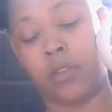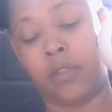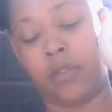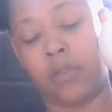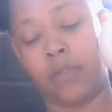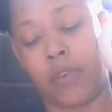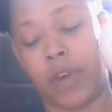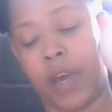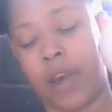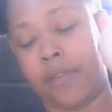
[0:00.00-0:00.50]

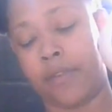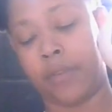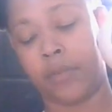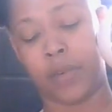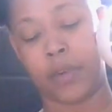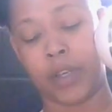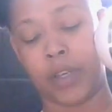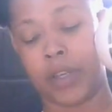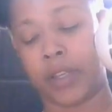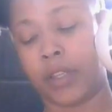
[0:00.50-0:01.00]
Five of
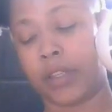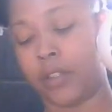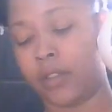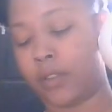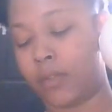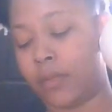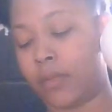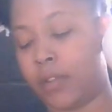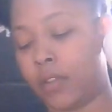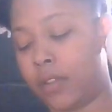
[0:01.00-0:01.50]
Wands.
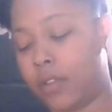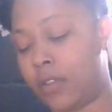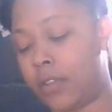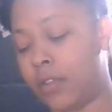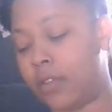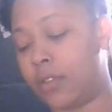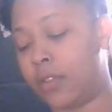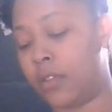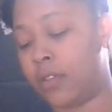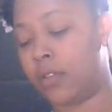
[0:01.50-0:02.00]
What's
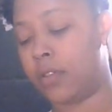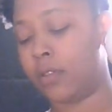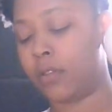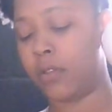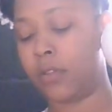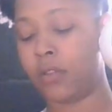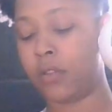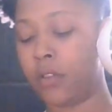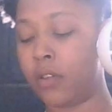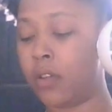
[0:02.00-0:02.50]
this?
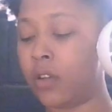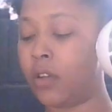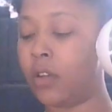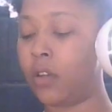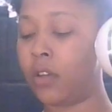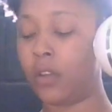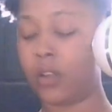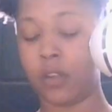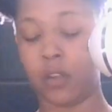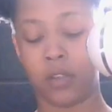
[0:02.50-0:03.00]

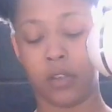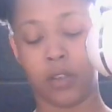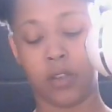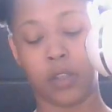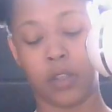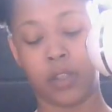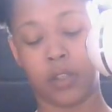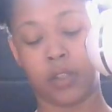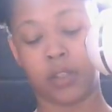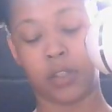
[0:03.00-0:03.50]
Yeah,
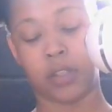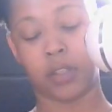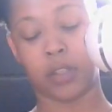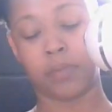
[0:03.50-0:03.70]
Six of